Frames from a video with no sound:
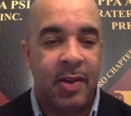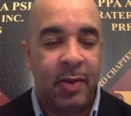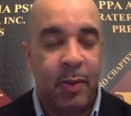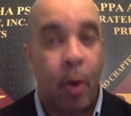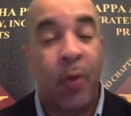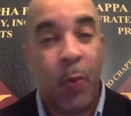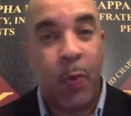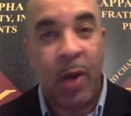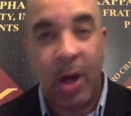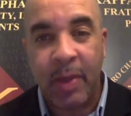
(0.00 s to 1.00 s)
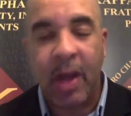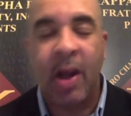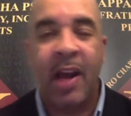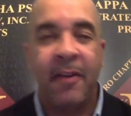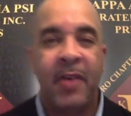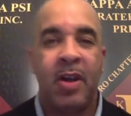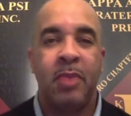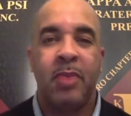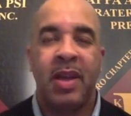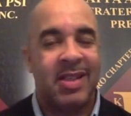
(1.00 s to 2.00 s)
overwhelmed I felt,
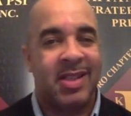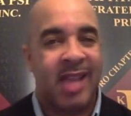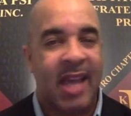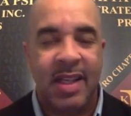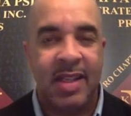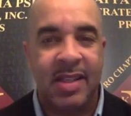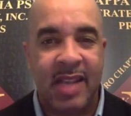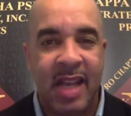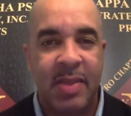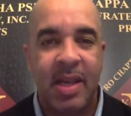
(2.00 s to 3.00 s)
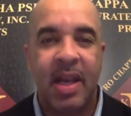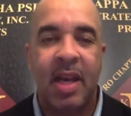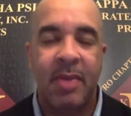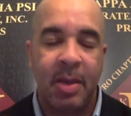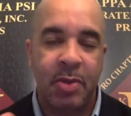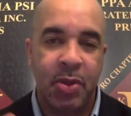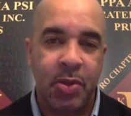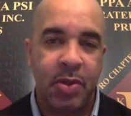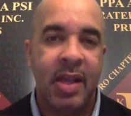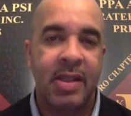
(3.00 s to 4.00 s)
but excited at the same time, and I'm
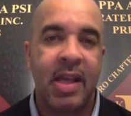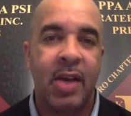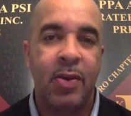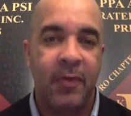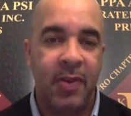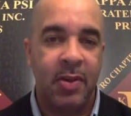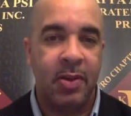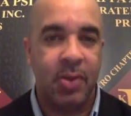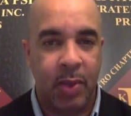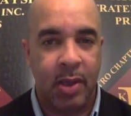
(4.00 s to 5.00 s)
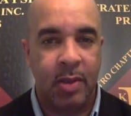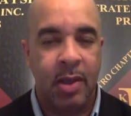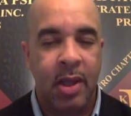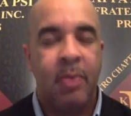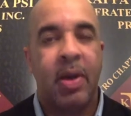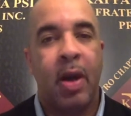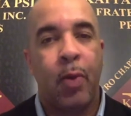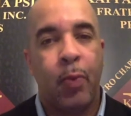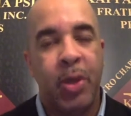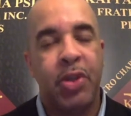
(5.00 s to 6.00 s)
sure that's how you feel as well. But I
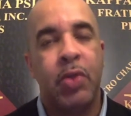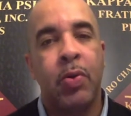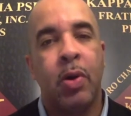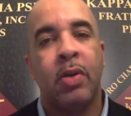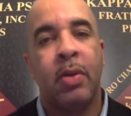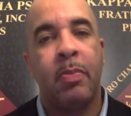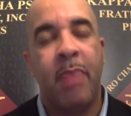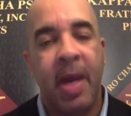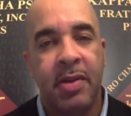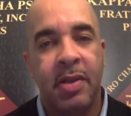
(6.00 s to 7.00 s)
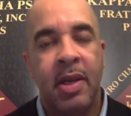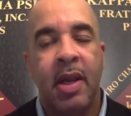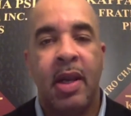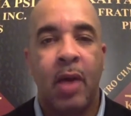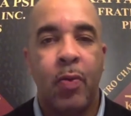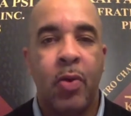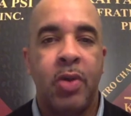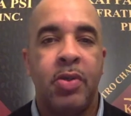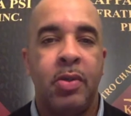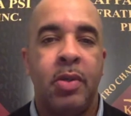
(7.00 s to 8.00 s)
wish you all the best, and I
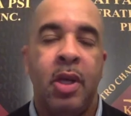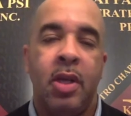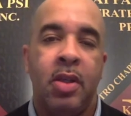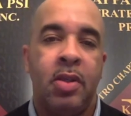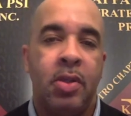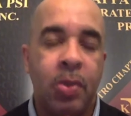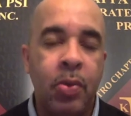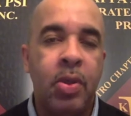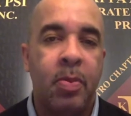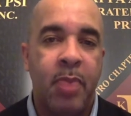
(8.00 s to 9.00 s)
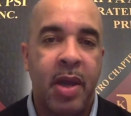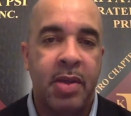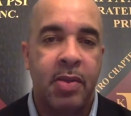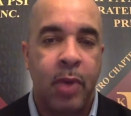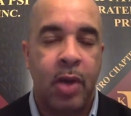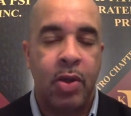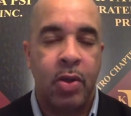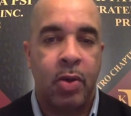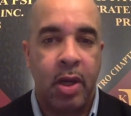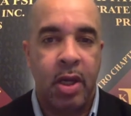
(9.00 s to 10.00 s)
want you to do your best while
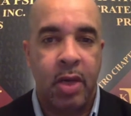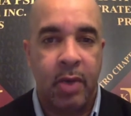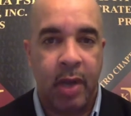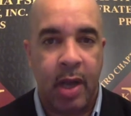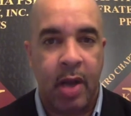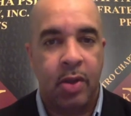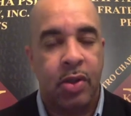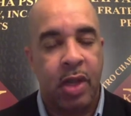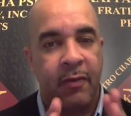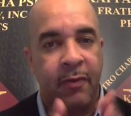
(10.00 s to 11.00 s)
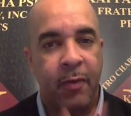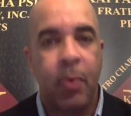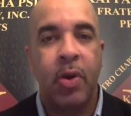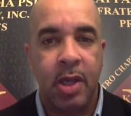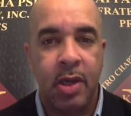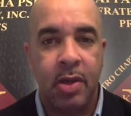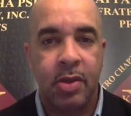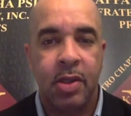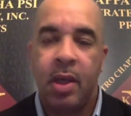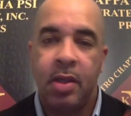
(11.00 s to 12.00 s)
you are here in college. You have 4
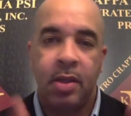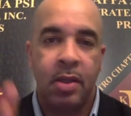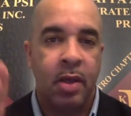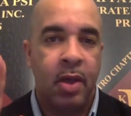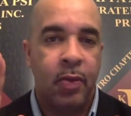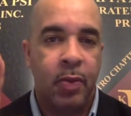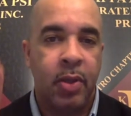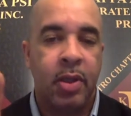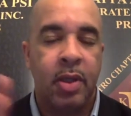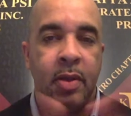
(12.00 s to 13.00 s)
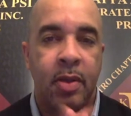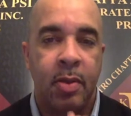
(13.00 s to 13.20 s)
years to really